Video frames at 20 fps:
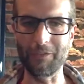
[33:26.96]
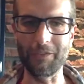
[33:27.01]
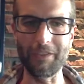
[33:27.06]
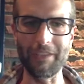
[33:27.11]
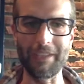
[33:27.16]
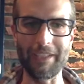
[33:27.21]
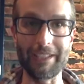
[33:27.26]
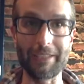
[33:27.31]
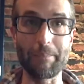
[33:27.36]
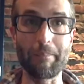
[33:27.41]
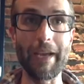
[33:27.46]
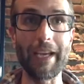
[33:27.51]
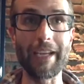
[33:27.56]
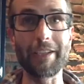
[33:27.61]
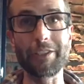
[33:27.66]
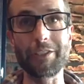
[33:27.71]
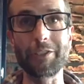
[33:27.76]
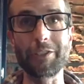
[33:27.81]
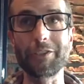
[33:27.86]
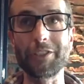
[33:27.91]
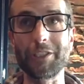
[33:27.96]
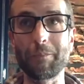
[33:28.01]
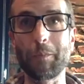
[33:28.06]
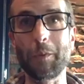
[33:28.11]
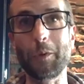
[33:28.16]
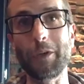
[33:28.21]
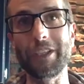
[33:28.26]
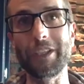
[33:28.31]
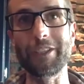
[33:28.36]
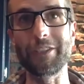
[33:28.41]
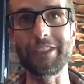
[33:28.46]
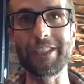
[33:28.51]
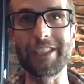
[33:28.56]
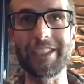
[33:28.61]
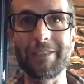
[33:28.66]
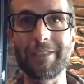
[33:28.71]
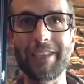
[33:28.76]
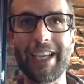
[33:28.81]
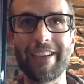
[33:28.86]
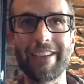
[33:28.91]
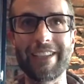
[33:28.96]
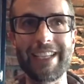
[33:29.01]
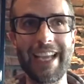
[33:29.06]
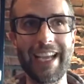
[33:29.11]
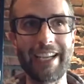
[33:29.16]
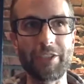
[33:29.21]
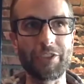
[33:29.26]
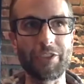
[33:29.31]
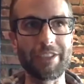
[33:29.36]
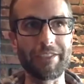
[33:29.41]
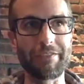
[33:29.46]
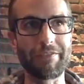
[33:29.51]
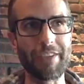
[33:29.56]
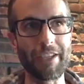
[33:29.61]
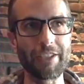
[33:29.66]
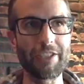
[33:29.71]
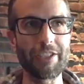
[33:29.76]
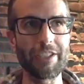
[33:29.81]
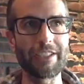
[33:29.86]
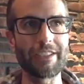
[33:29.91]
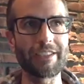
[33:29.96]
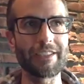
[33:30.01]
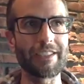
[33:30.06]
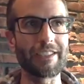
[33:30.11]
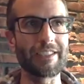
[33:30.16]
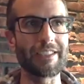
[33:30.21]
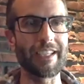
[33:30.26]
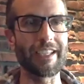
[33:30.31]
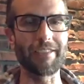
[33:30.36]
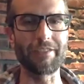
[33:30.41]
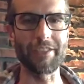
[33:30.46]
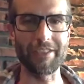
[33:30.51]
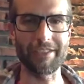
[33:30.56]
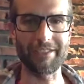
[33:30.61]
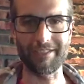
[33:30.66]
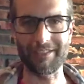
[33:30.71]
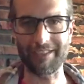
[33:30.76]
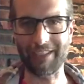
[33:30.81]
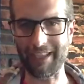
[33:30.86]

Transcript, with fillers: it's better to support your system how it naturally functions instead of just